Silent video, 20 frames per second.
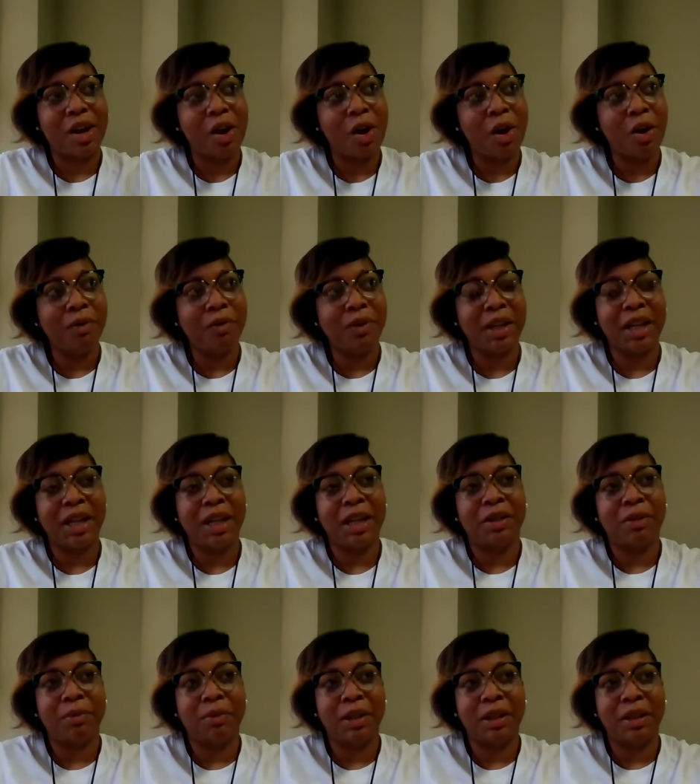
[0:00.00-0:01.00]

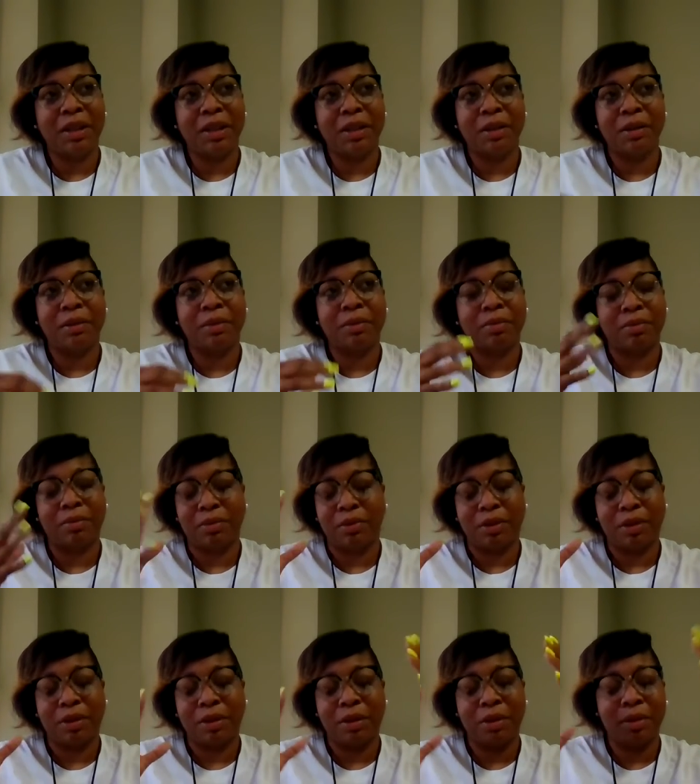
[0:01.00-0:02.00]
COVID, with the
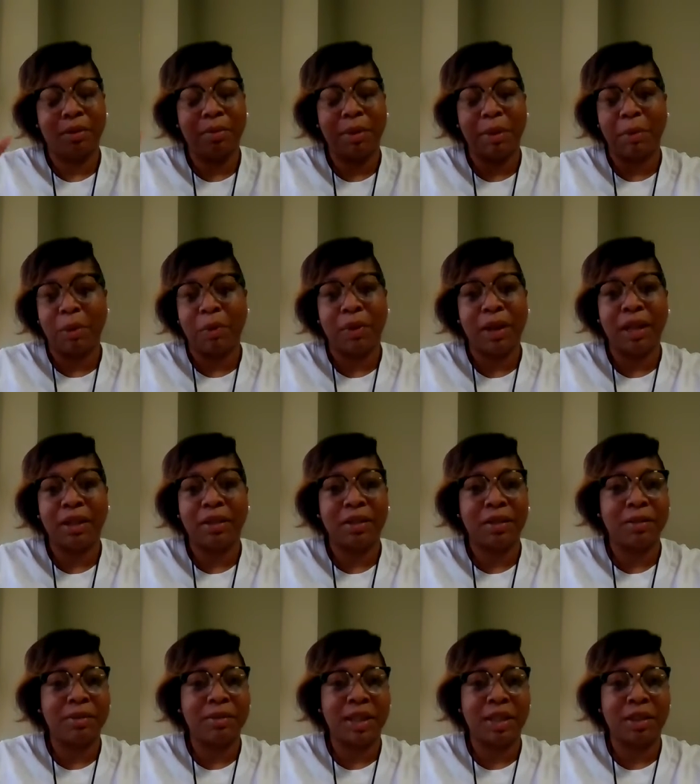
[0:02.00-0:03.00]

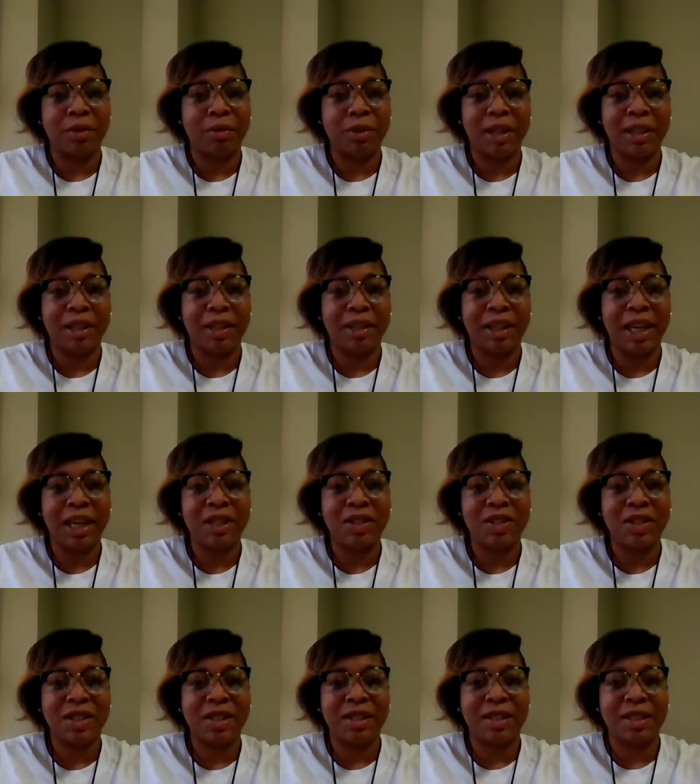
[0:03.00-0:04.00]
memorandums and the
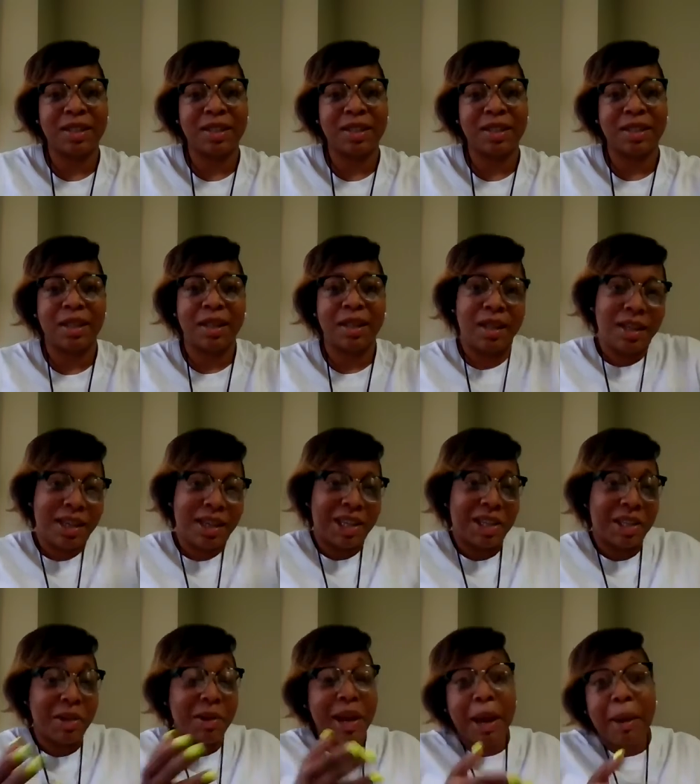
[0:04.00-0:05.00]
regulations,
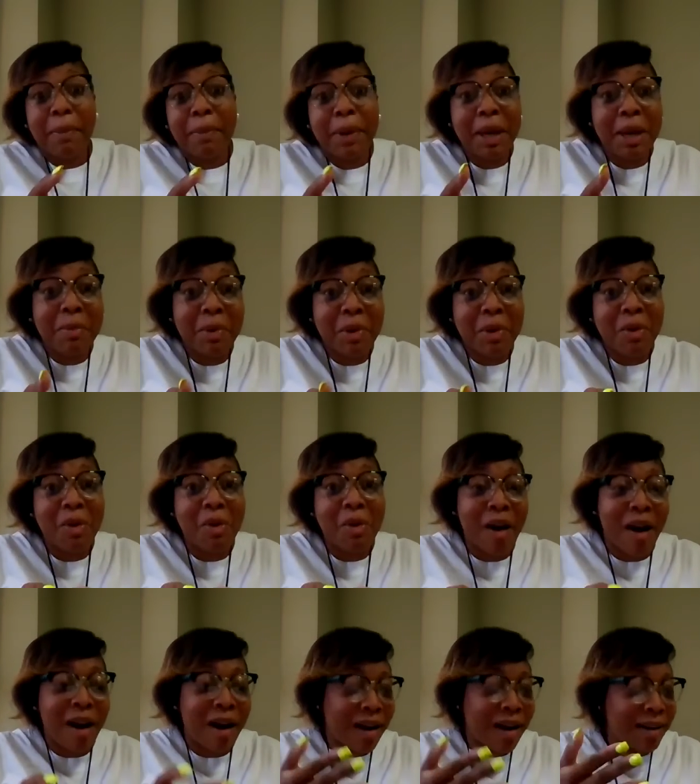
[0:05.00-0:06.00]
you have people
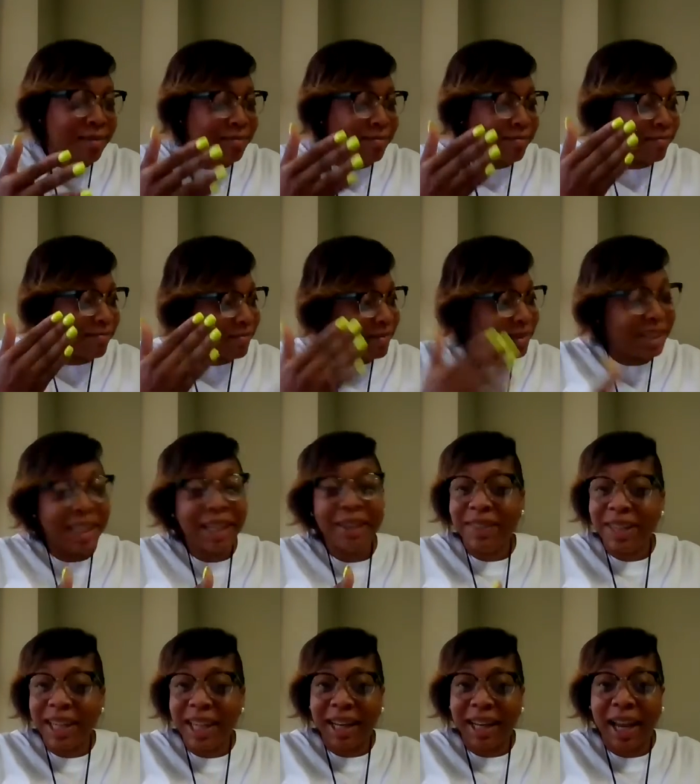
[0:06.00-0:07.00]
who are
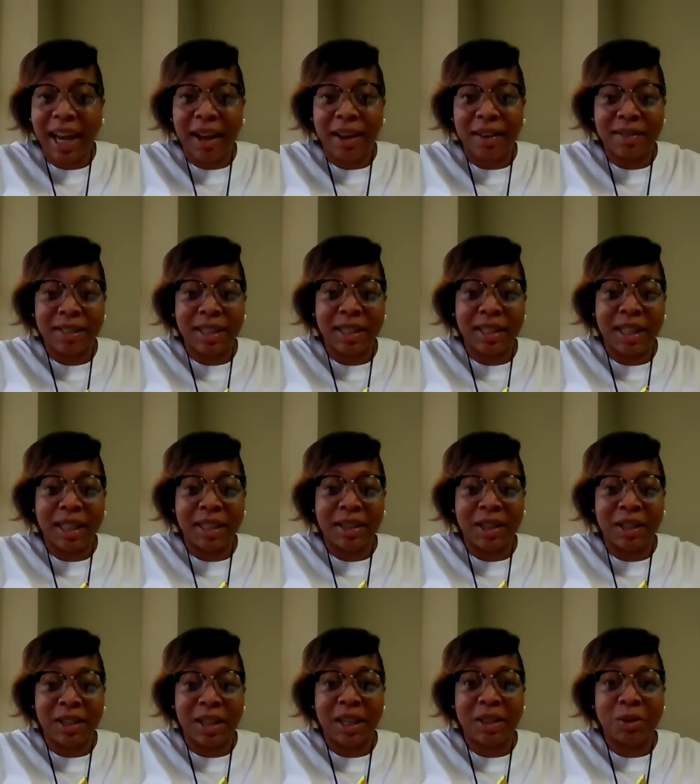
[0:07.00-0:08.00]
living in housing that
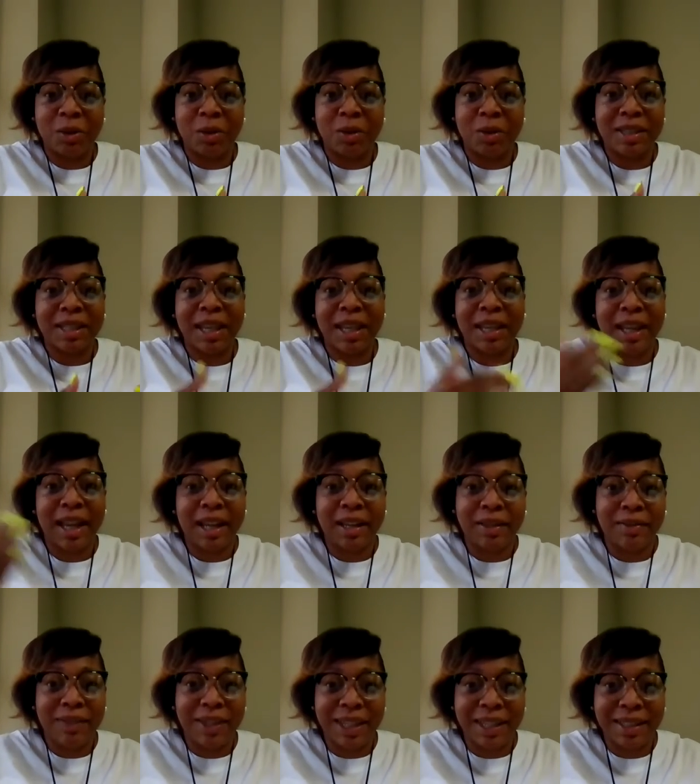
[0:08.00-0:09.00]
the landlords
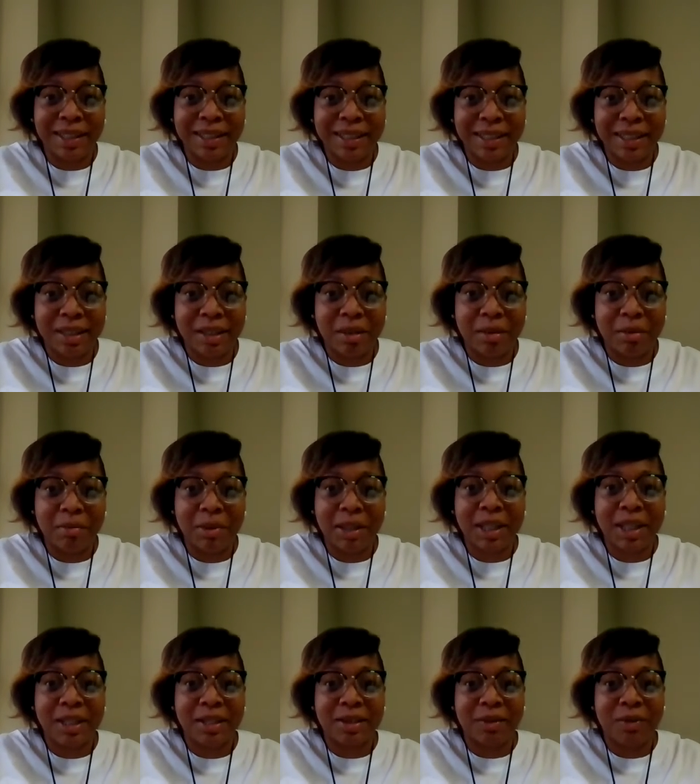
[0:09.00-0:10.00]
cannot evict
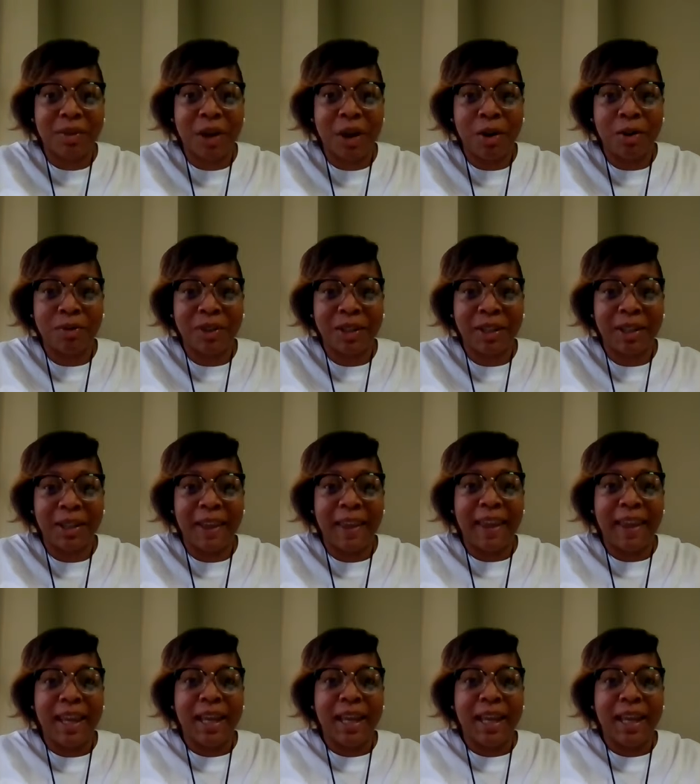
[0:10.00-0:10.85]
because of COVID.